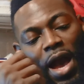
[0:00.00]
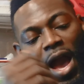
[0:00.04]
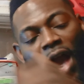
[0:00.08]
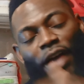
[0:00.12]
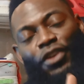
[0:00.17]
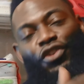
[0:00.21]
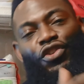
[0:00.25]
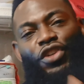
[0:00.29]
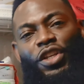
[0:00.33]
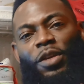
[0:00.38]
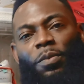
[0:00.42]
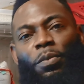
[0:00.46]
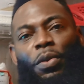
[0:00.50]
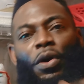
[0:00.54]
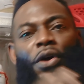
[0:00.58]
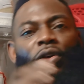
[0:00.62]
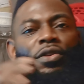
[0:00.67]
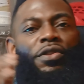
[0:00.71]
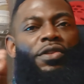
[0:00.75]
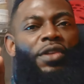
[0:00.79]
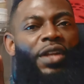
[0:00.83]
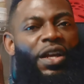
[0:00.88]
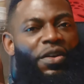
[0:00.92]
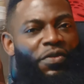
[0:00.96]
Actually, in
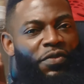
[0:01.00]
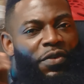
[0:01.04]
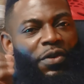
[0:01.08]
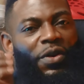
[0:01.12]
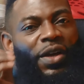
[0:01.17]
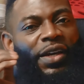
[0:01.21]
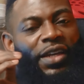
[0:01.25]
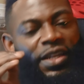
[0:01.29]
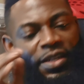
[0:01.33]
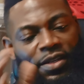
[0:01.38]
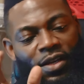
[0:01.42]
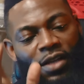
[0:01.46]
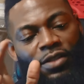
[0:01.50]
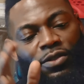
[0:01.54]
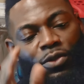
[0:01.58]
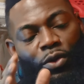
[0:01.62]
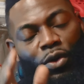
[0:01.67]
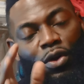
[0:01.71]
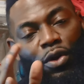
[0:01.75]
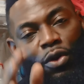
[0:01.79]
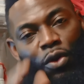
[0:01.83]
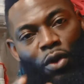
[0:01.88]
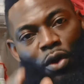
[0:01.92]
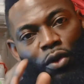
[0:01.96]
person, I feel like it does
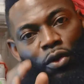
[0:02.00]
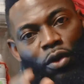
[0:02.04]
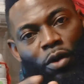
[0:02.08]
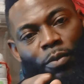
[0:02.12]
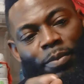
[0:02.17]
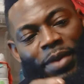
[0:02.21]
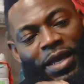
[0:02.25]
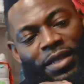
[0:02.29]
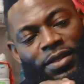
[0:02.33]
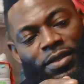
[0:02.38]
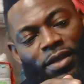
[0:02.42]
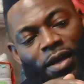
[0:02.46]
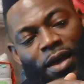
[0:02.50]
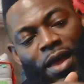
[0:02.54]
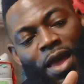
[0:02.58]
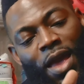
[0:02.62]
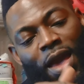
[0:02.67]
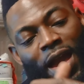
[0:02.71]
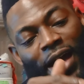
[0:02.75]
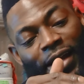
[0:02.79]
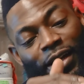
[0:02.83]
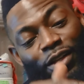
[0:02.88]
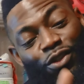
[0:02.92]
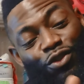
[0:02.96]
look a lot, lot better.
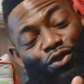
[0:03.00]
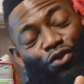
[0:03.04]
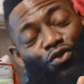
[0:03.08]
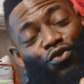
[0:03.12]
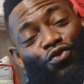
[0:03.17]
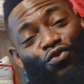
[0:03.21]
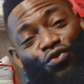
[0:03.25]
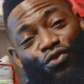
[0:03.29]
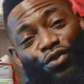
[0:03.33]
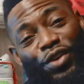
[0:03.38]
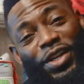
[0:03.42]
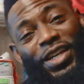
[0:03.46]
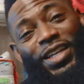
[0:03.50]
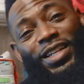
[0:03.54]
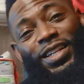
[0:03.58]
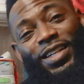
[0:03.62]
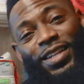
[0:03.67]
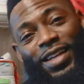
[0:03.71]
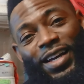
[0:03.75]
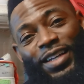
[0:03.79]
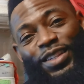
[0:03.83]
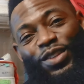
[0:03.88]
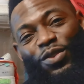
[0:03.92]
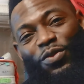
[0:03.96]
And I do really
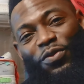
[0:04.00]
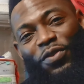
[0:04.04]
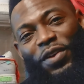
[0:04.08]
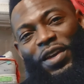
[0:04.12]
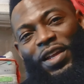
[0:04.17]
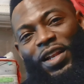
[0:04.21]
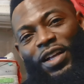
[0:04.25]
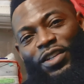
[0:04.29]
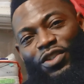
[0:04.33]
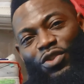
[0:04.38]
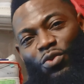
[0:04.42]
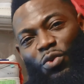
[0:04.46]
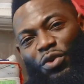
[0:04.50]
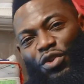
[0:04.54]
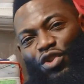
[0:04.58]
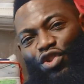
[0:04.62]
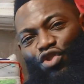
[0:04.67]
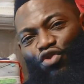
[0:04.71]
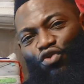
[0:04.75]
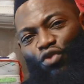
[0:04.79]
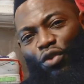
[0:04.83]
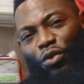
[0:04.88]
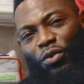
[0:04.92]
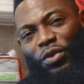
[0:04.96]
like the feel. I just want to
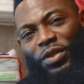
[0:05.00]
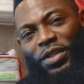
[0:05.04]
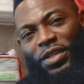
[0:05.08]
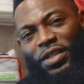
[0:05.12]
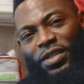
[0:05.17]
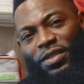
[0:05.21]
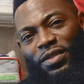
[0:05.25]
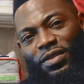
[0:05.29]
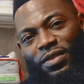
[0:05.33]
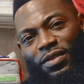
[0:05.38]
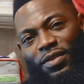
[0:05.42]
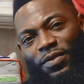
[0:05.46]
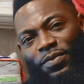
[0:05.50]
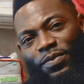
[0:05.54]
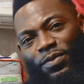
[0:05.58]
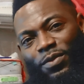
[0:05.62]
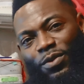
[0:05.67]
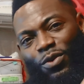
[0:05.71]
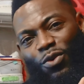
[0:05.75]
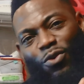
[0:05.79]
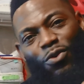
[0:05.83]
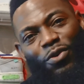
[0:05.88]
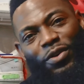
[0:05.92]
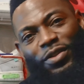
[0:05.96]
stroke these
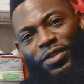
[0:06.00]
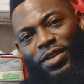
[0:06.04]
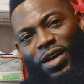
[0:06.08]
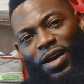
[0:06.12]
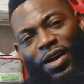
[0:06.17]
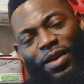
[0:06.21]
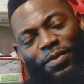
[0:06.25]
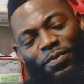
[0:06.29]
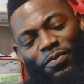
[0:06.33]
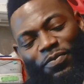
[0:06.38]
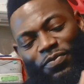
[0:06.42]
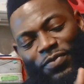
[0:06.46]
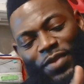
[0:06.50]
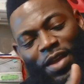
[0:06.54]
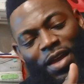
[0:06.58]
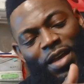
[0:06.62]
all the time.